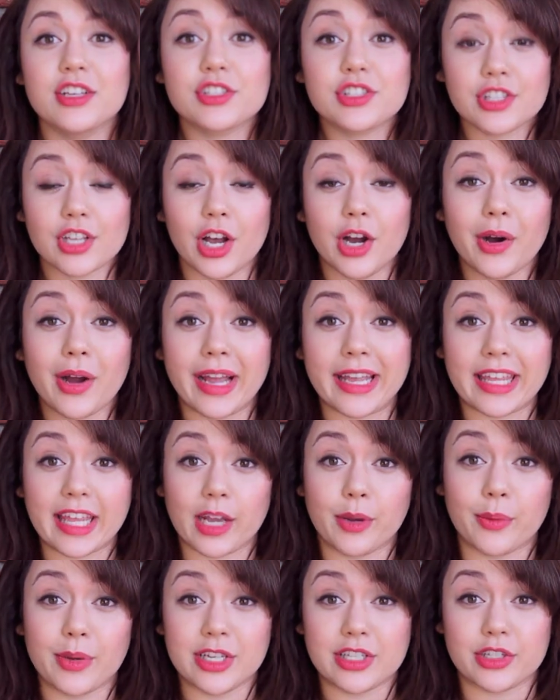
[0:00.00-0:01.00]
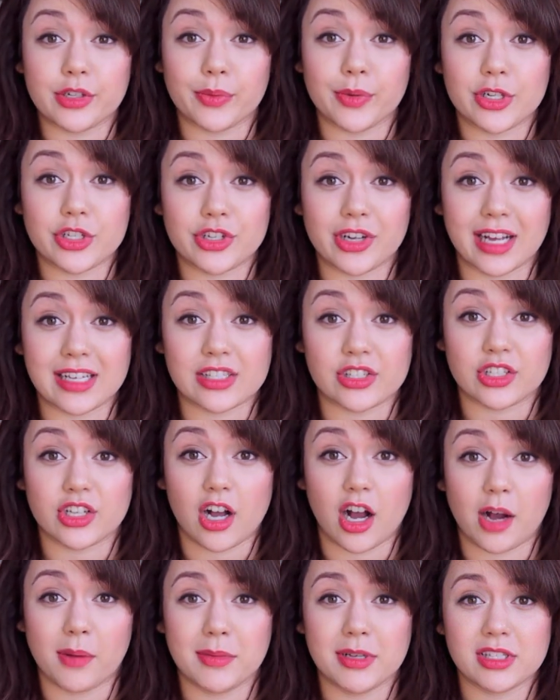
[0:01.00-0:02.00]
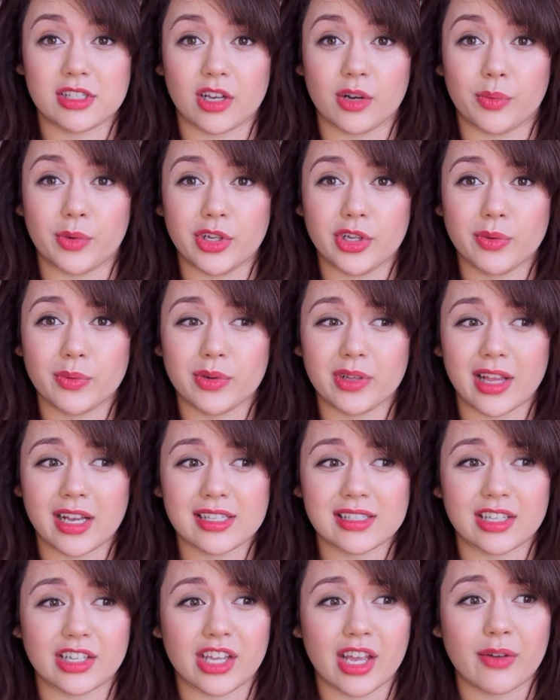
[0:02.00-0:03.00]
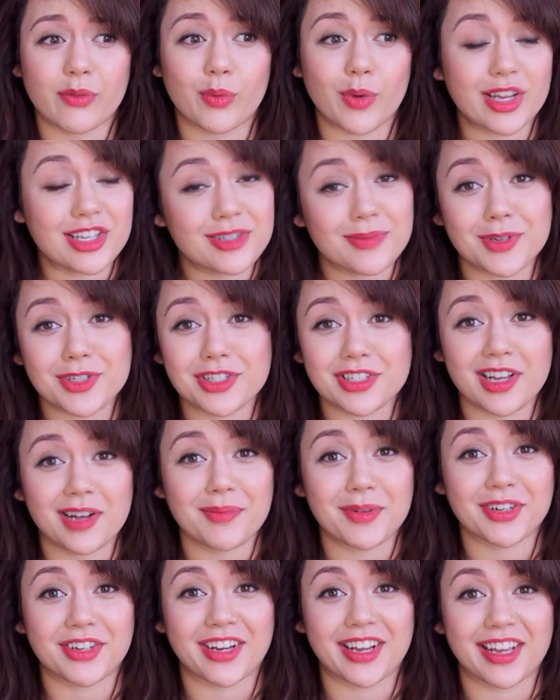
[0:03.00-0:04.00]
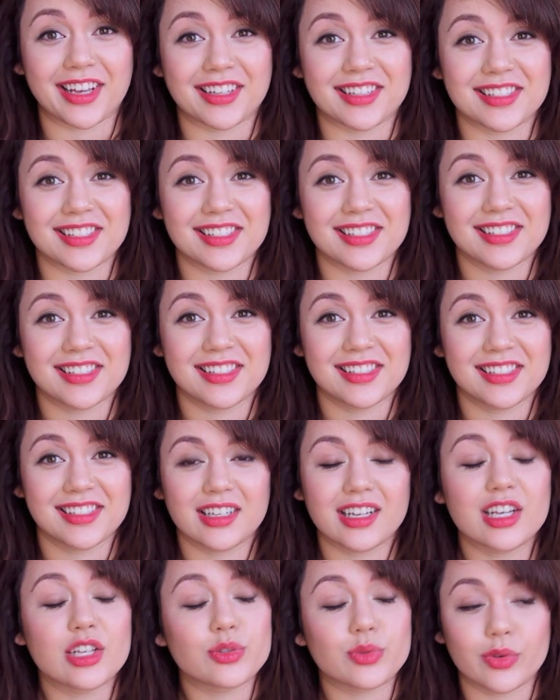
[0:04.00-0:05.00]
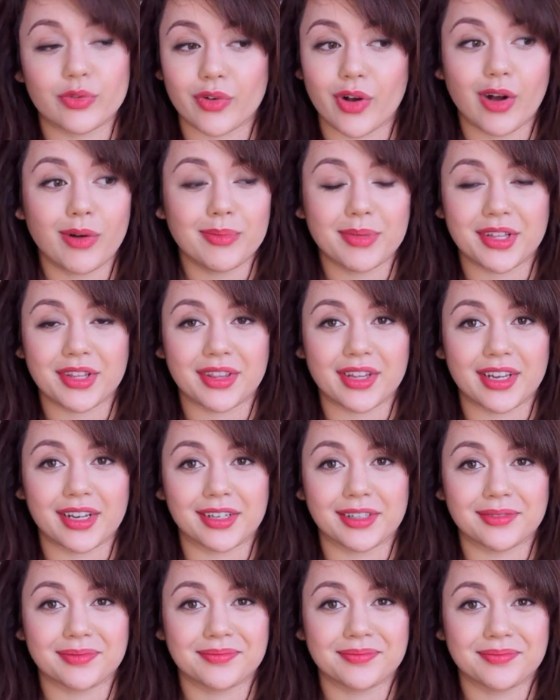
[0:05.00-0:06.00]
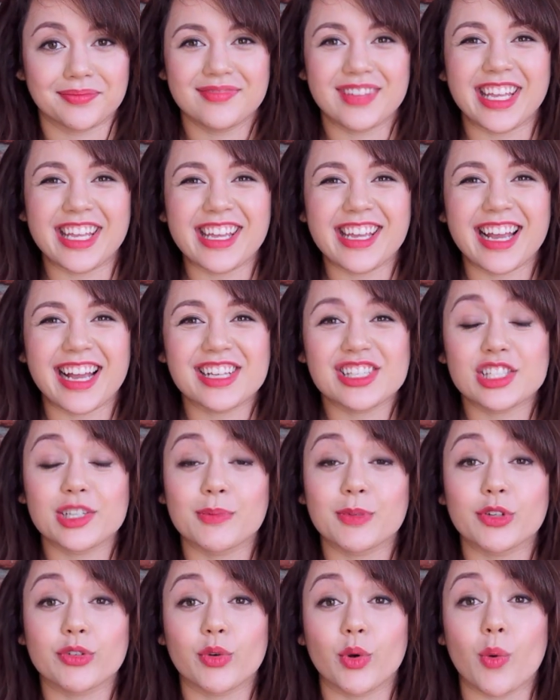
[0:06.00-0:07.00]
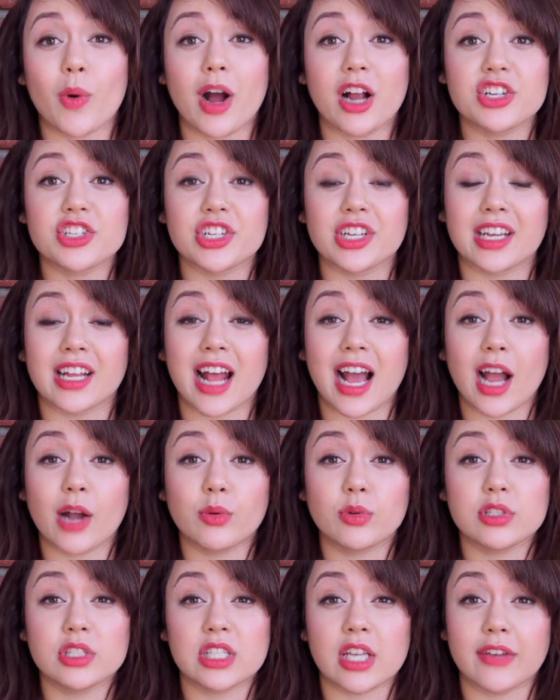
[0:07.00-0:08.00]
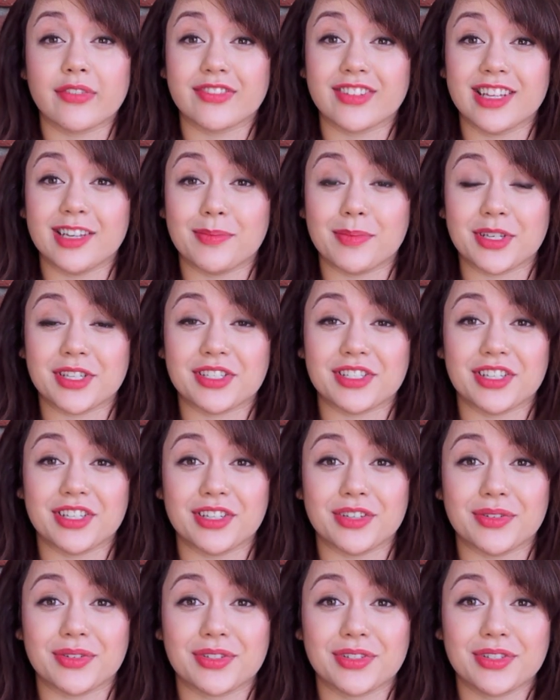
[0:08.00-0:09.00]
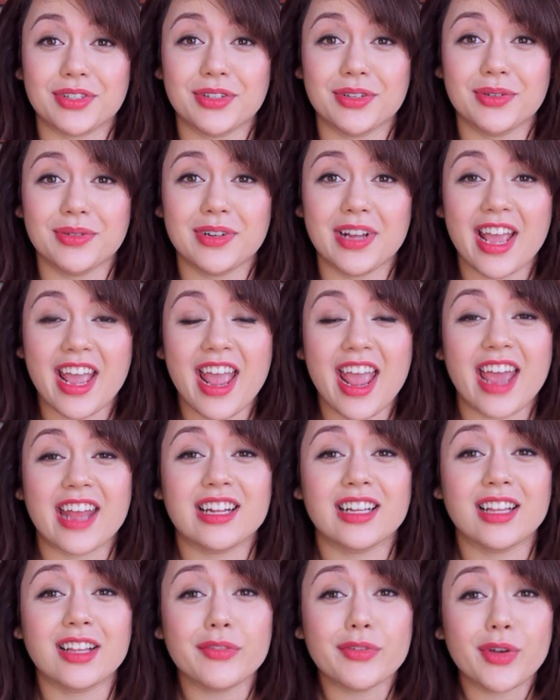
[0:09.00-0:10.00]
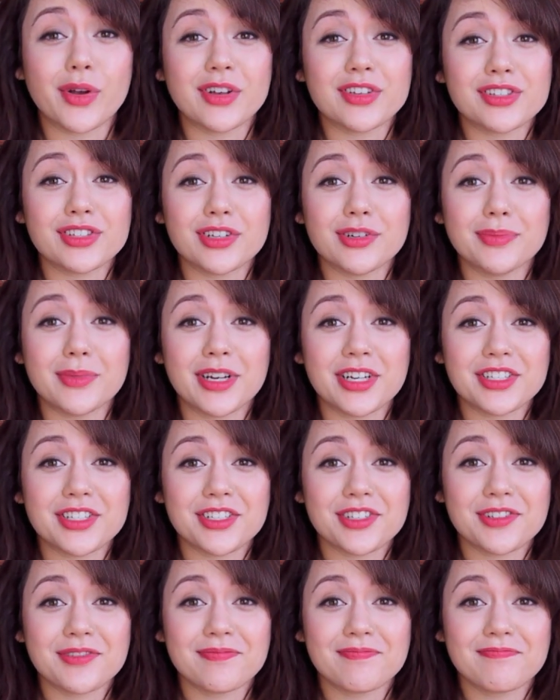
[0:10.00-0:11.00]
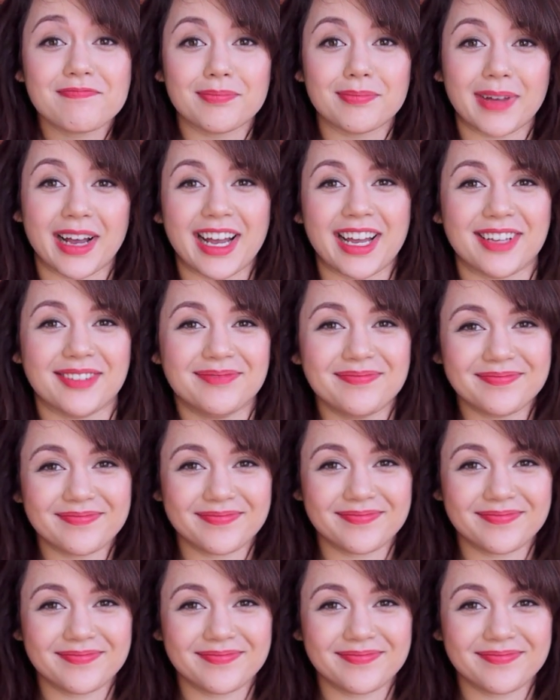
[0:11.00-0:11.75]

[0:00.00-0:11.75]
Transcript: So I can't wait to read your guys' comments on when you realize that you have way too much time on your hands. Because we've all been there. Thank you guys so much for watching, and I will definitely be seeing you soon. And I love you all so much. Bye.